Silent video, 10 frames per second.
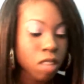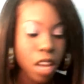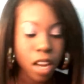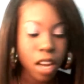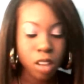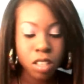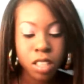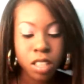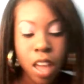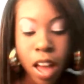and I also
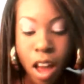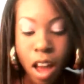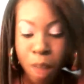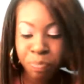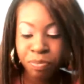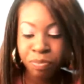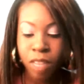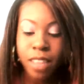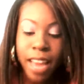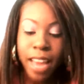saw um
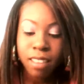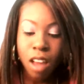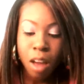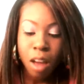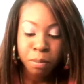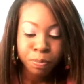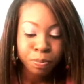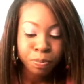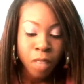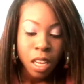they had the um
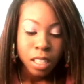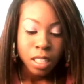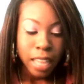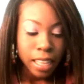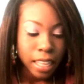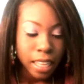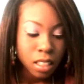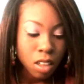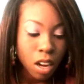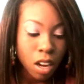Sally
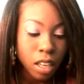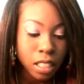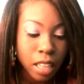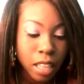Hansen Hard as